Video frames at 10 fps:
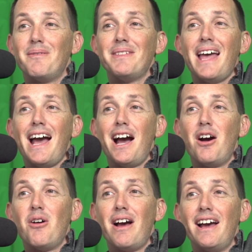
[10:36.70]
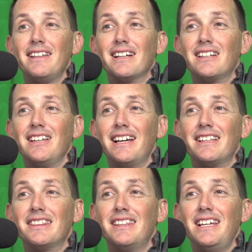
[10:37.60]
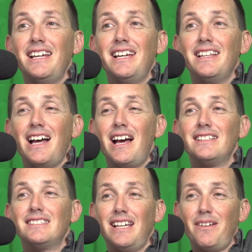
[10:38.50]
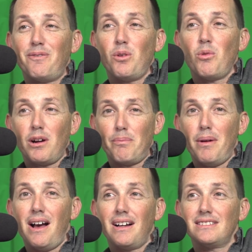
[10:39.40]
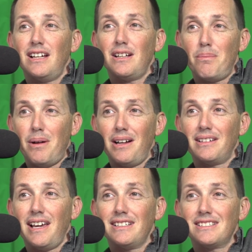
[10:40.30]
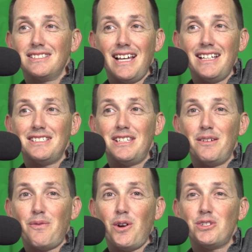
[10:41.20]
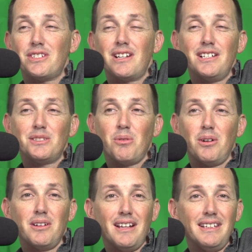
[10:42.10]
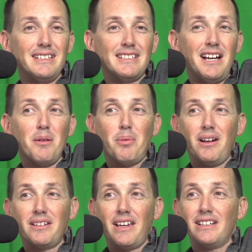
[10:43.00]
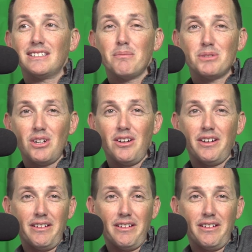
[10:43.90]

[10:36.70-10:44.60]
have now had to click the not safe for work box on our podcast because that is the first cuss word on the entire podcast. I'm sorry.